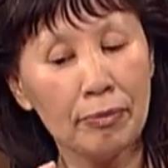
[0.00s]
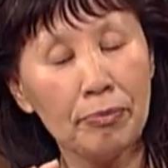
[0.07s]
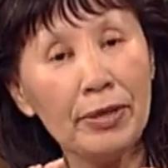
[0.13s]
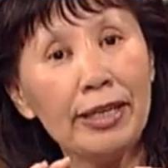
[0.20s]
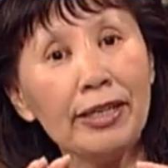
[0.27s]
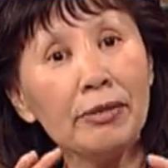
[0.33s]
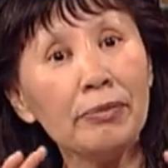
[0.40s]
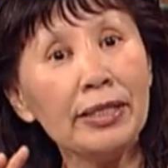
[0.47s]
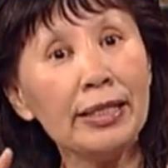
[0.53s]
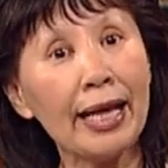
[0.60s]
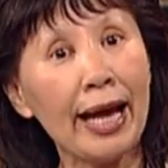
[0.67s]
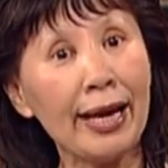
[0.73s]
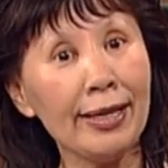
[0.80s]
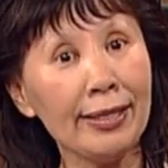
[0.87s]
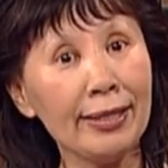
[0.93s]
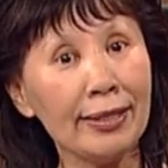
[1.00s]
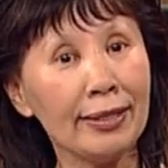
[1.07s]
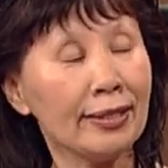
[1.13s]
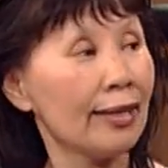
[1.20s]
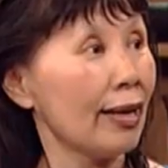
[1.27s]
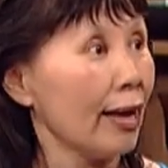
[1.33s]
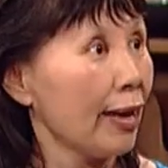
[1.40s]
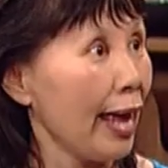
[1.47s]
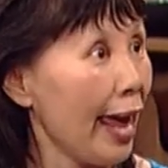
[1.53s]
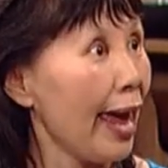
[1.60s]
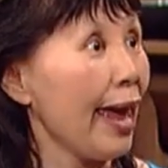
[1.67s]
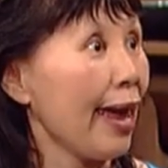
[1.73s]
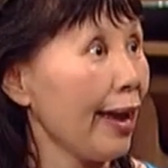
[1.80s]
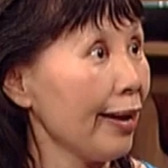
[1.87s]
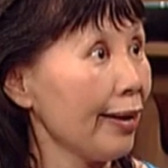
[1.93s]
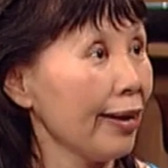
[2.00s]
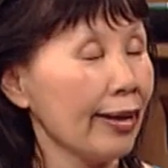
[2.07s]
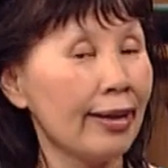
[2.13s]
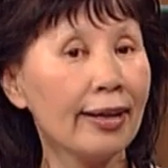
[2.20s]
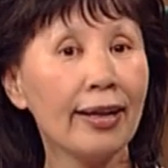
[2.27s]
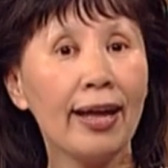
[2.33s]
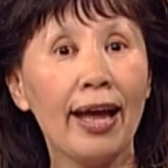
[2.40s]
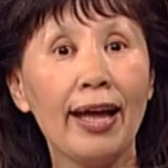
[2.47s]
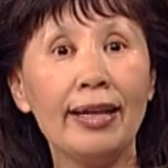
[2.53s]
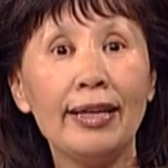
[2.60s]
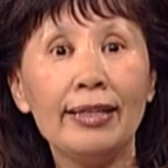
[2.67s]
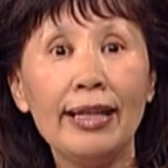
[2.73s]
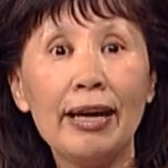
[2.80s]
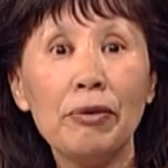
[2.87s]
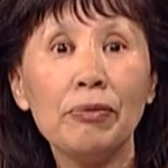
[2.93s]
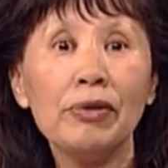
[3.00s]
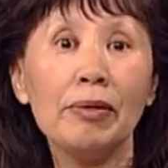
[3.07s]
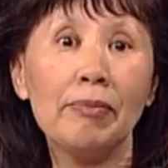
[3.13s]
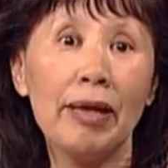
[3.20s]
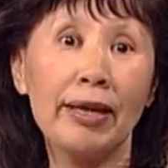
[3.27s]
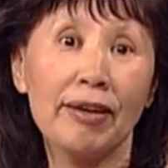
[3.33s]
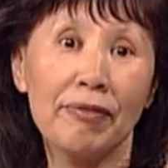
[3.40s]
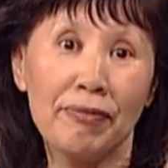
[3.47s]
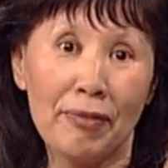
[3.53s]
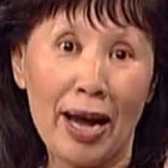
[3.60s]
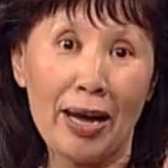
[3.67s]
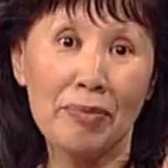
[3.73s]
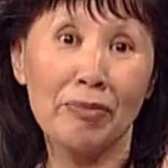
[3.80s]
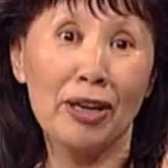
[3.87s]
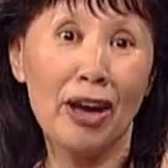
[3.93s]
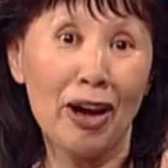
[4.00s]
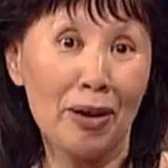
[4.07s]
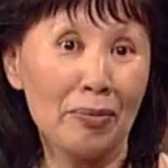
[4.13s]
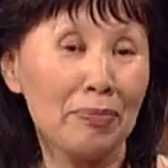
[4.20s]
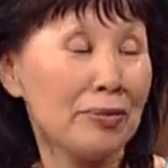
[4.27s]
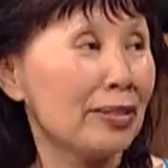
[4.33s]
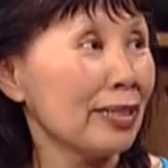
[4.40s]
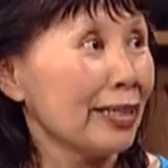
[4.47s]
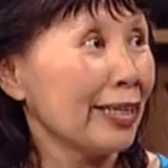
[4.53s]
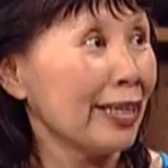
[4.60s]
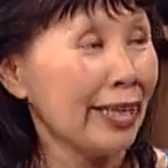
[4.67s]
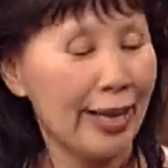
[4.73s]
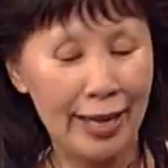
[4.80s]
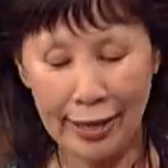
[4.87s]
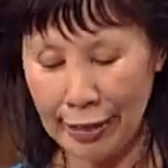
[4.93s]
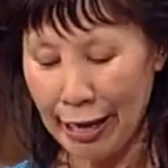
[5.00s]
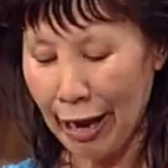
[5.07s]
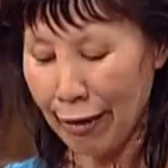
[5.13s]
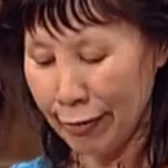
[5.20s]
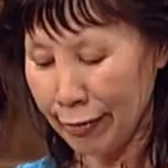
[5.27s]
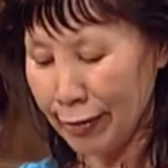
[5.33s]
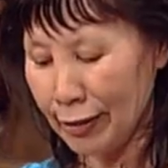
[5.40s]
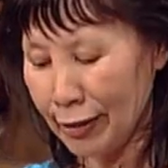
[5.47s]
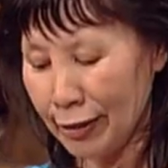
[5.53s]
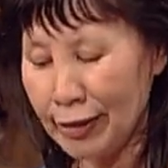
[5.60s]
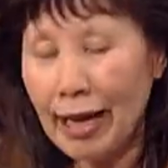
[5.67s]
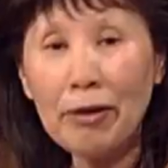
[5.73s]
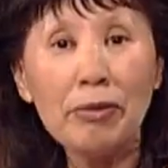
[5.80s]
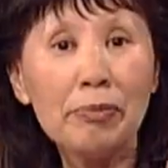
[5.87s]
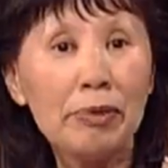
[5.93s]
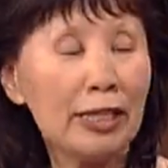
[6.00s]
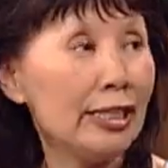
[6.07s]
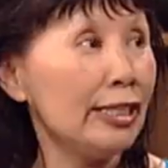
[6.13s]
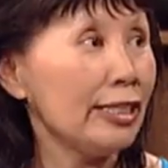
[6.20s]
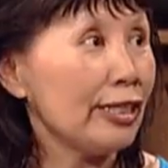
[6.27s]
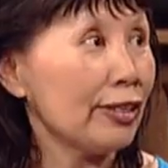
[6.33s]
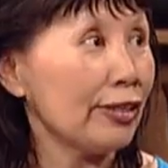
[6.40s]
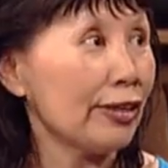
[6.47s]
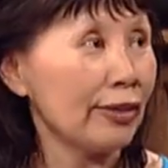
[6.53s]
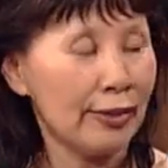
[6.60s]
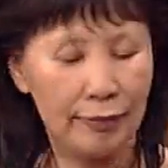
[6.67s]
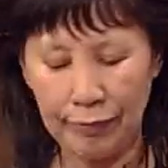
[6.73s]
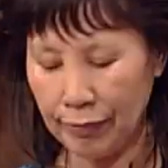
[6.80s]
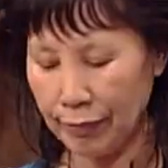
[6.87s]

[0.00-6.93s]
medium size head, mm -hmm. and then they will make five cups. Okay. Yeah. So, so that would nice. be easier. You just know